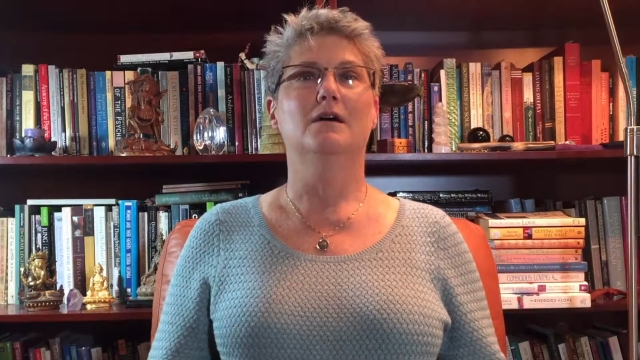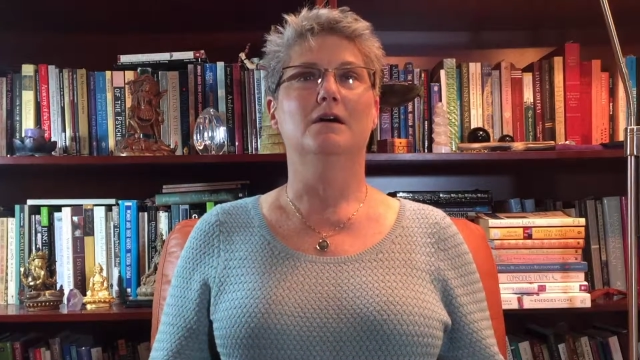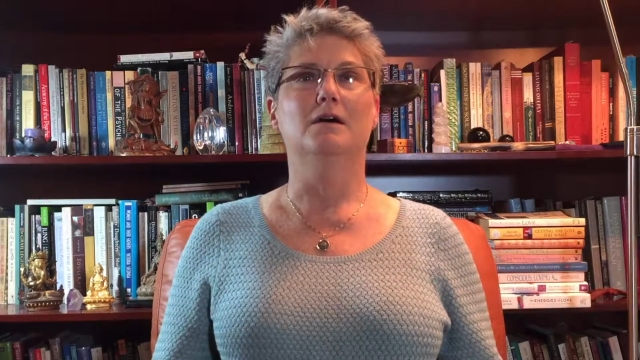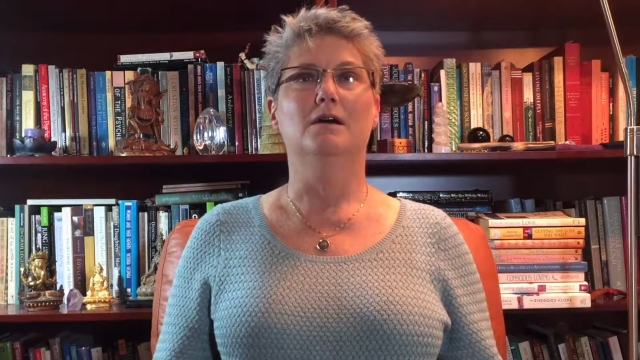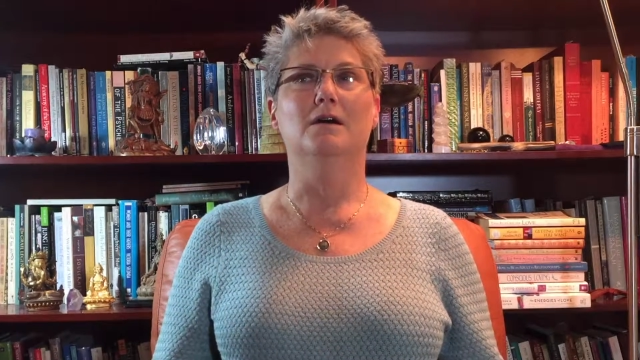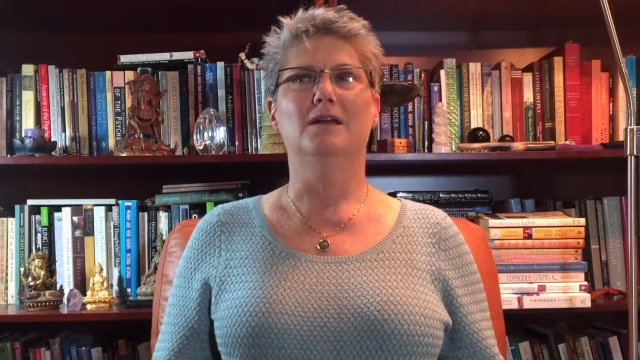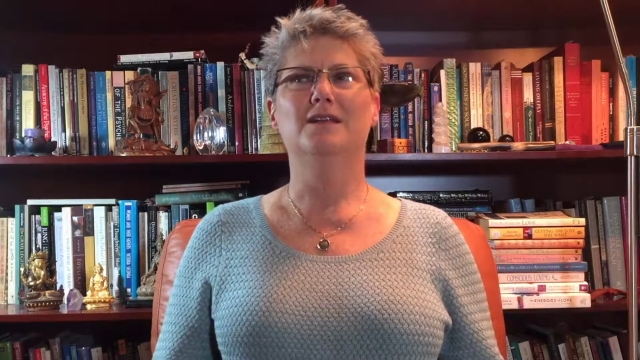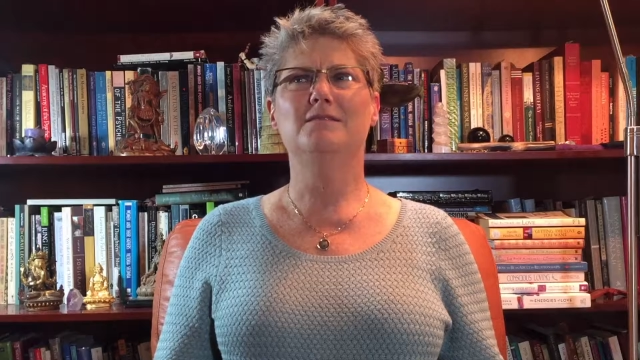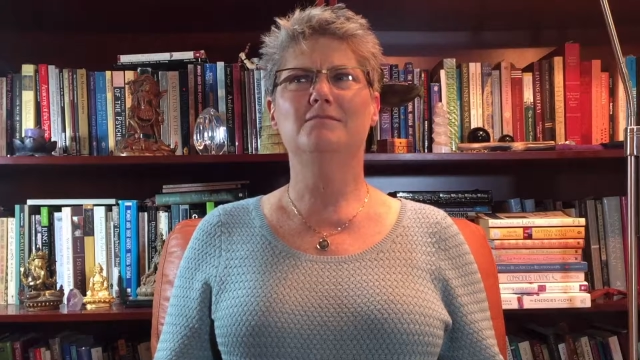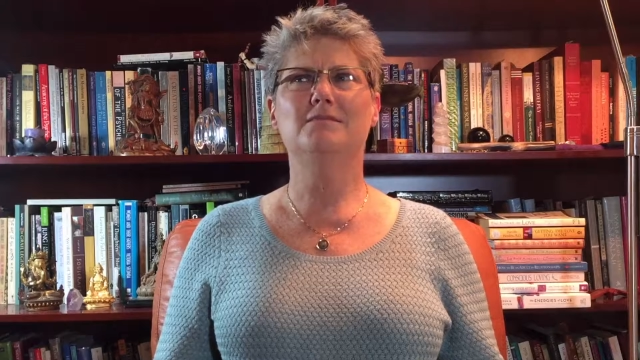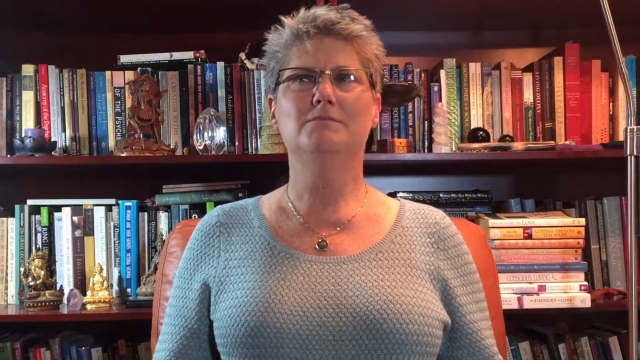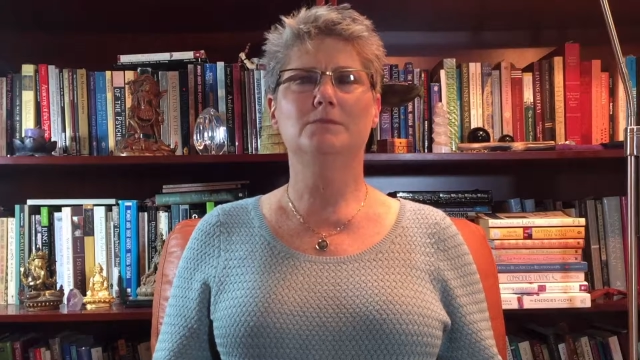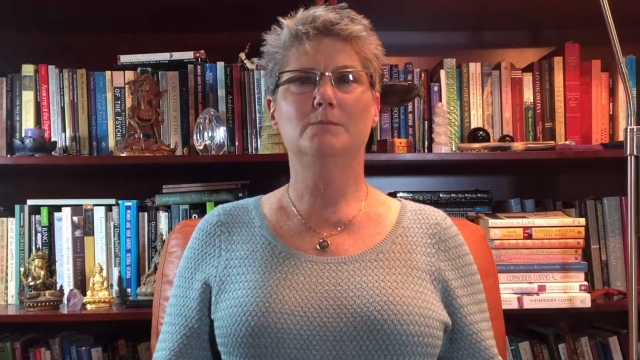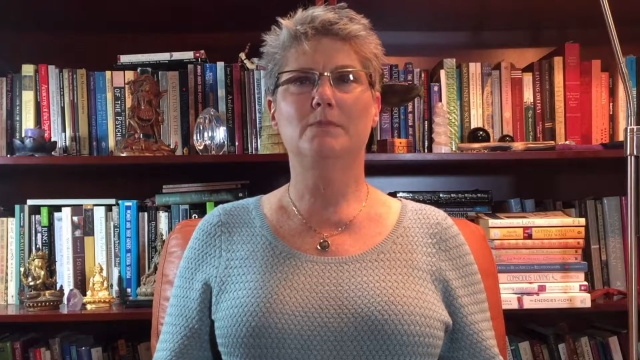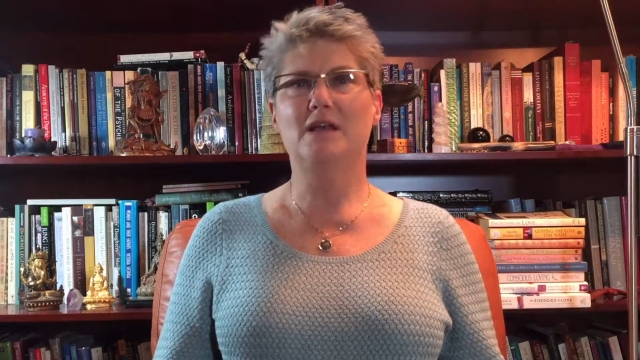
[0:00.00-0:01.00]
and
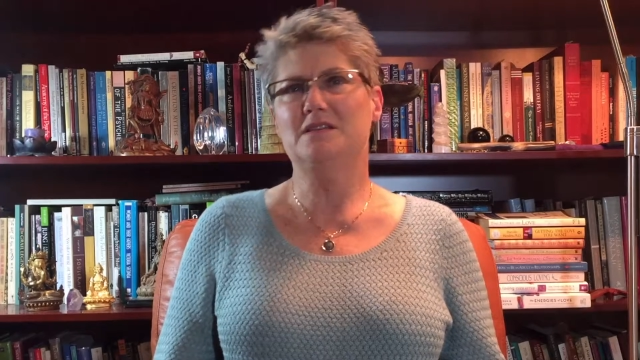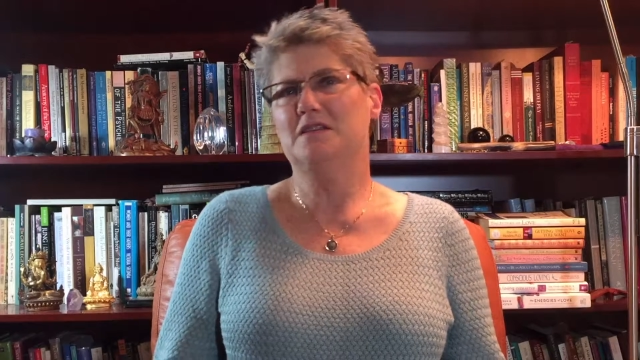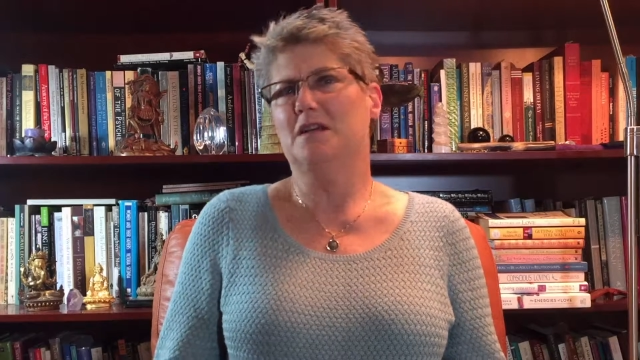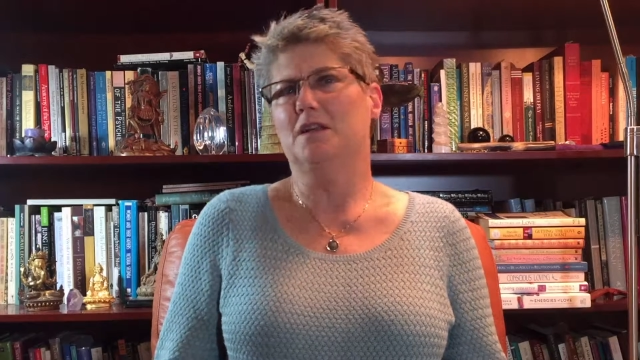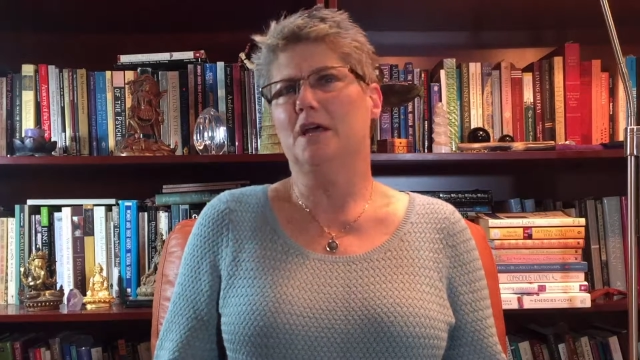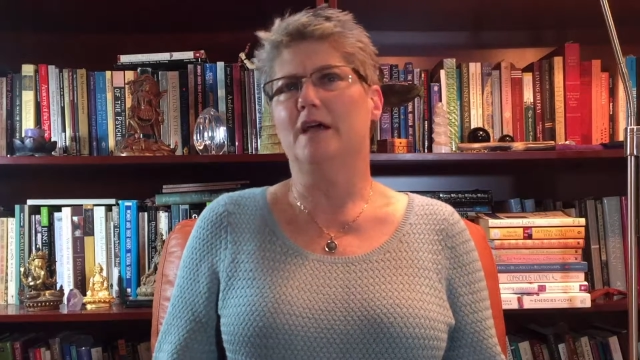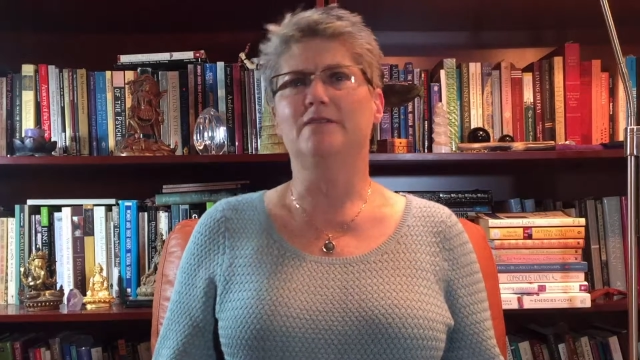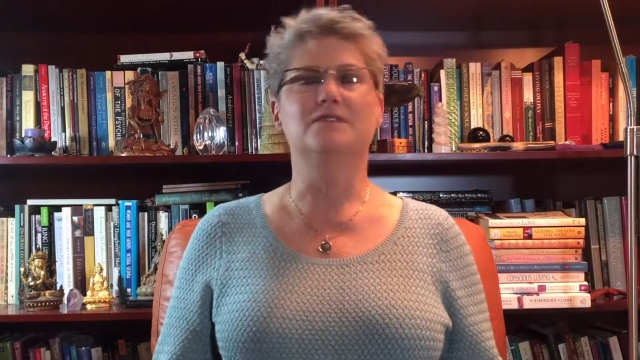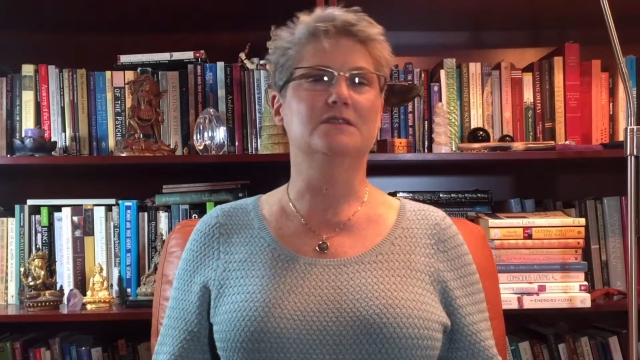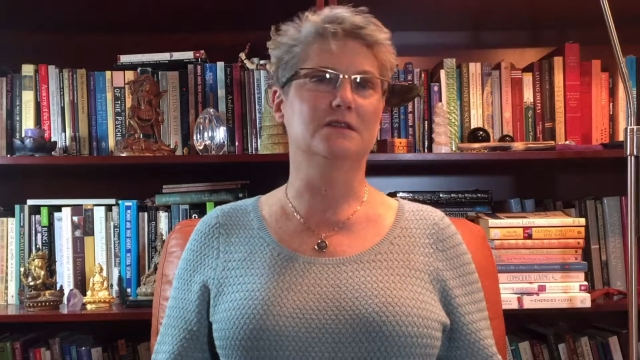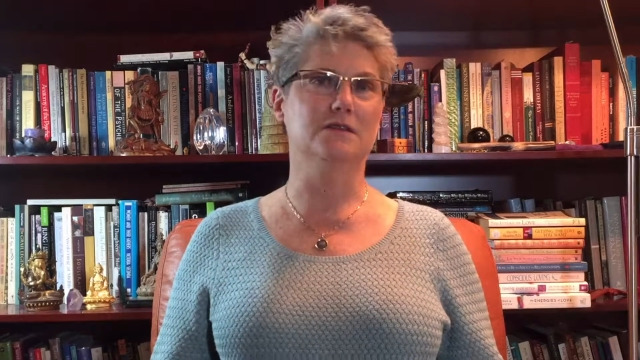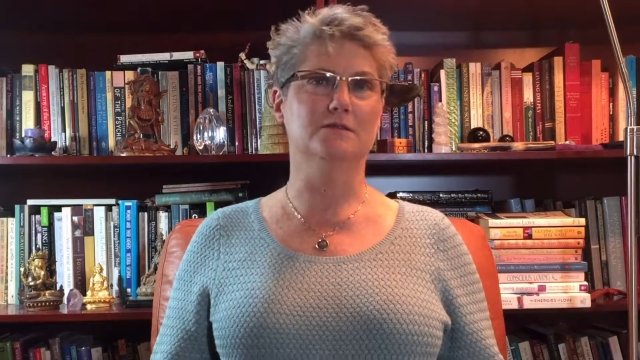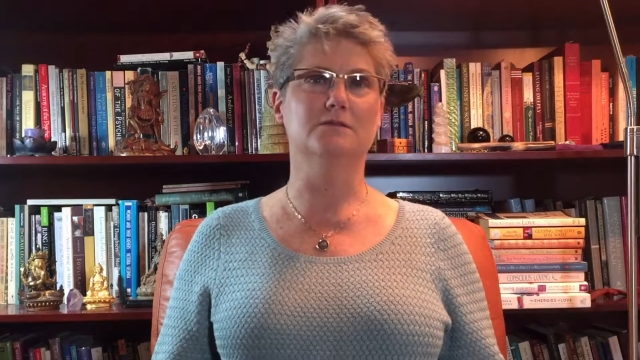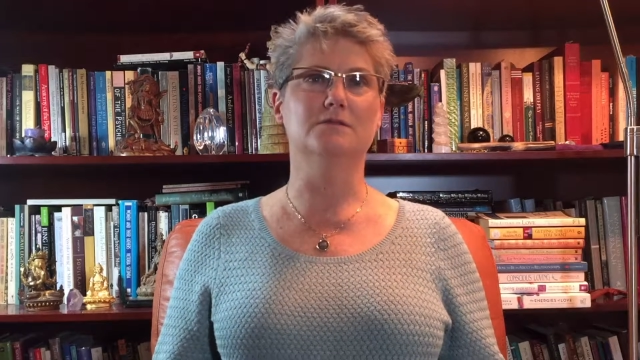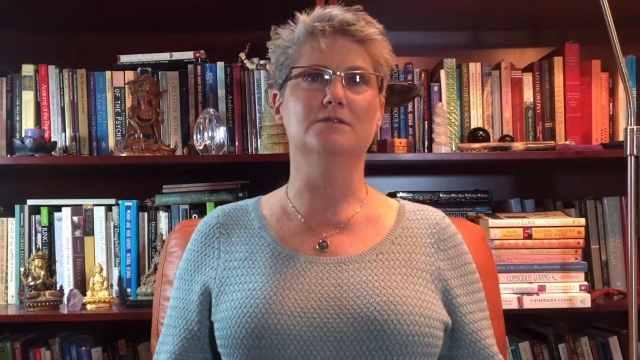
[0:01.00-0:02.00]
the basic life
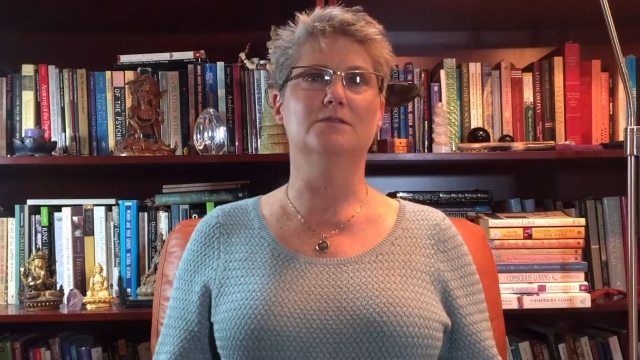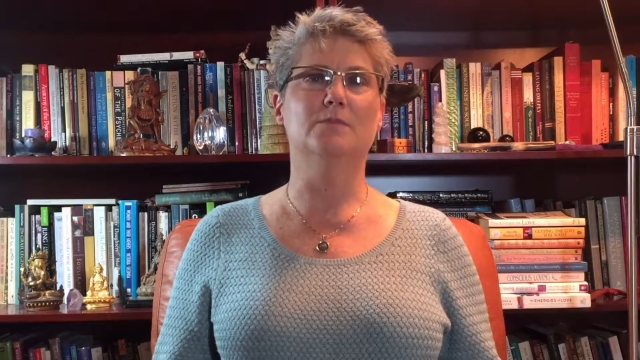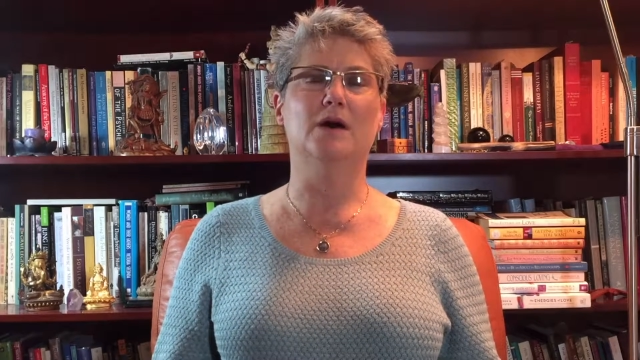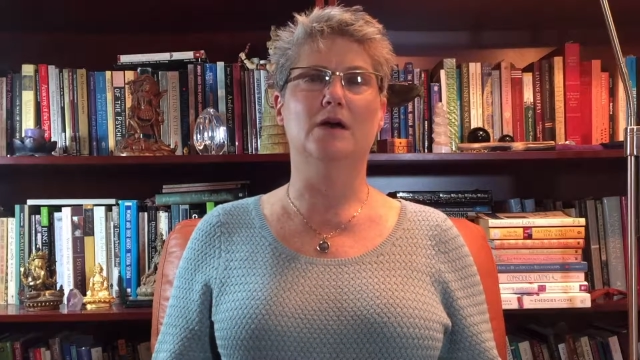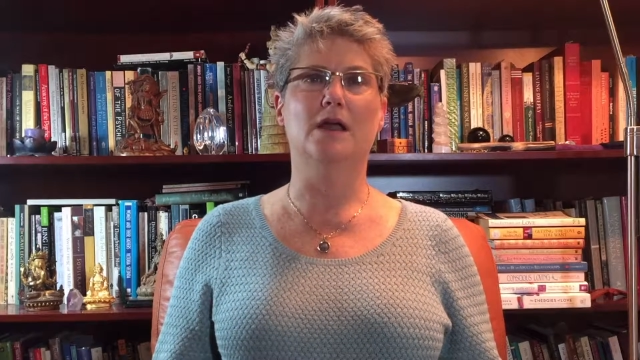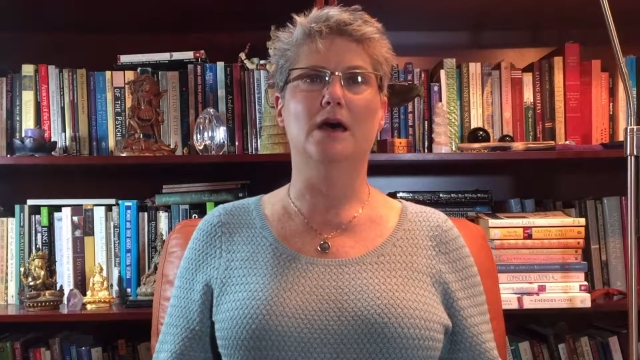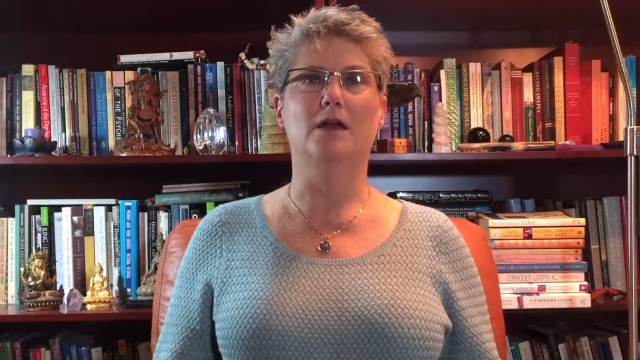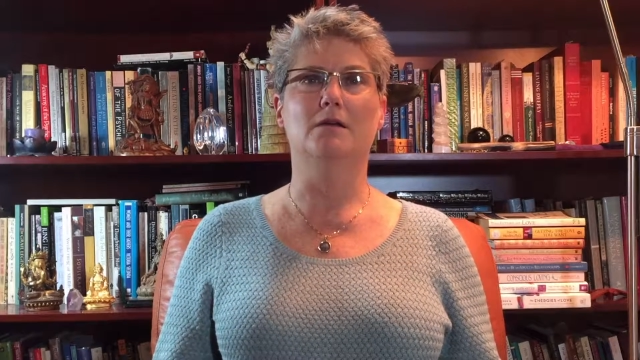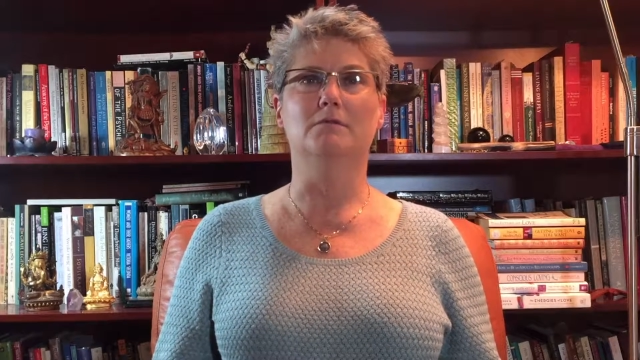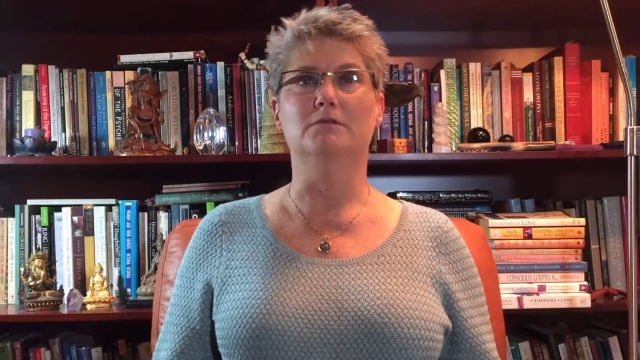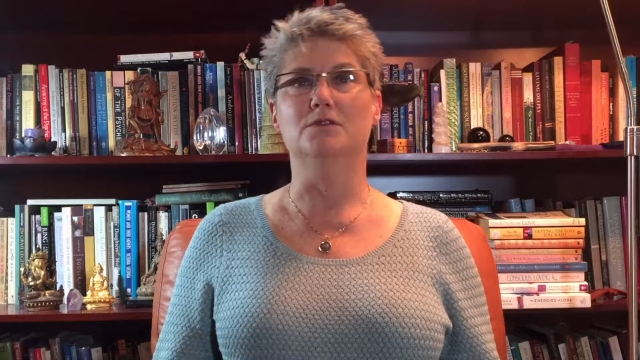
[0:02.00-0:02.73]
skills about how to